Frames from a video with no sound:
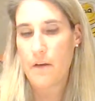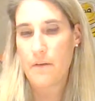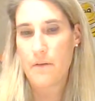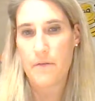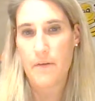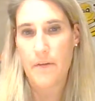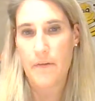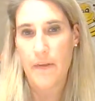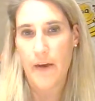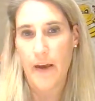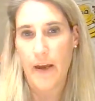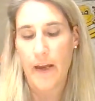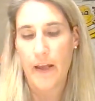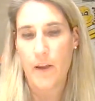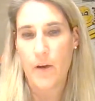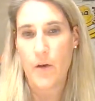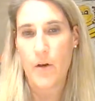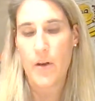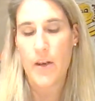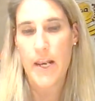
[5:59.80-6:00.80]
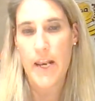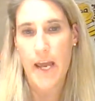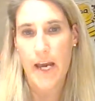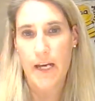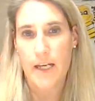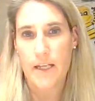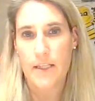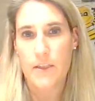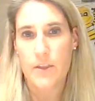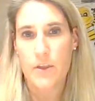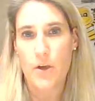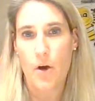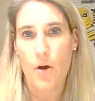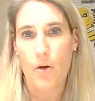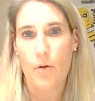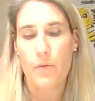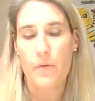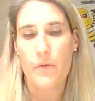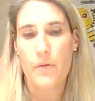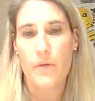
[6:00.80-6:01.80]
other than that, next,
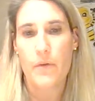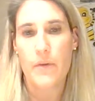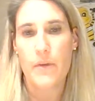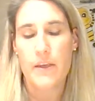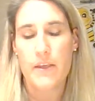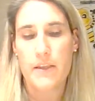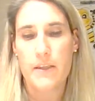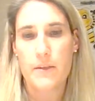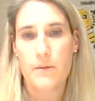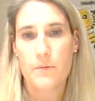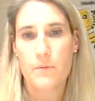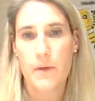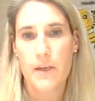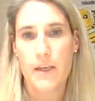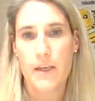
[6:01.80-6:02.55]
so this